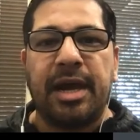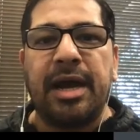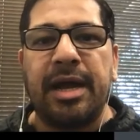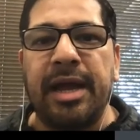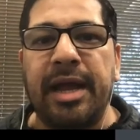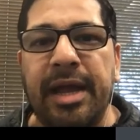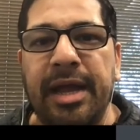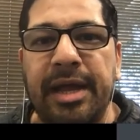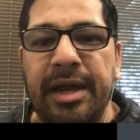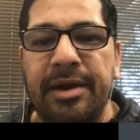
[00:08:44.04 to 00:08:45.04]

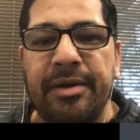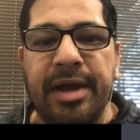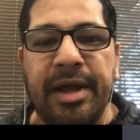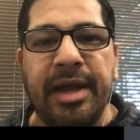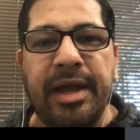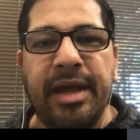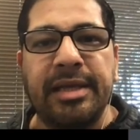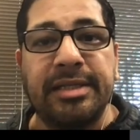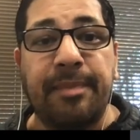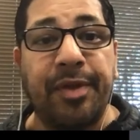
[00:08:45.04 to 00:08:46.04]

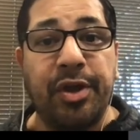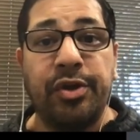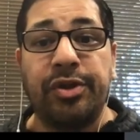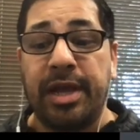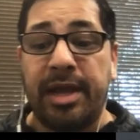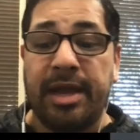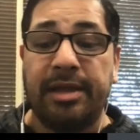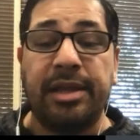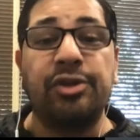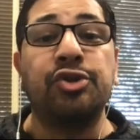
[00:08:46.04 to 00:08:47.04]
it's something good
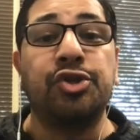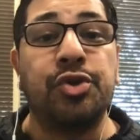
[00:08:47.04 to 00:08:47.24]
that you should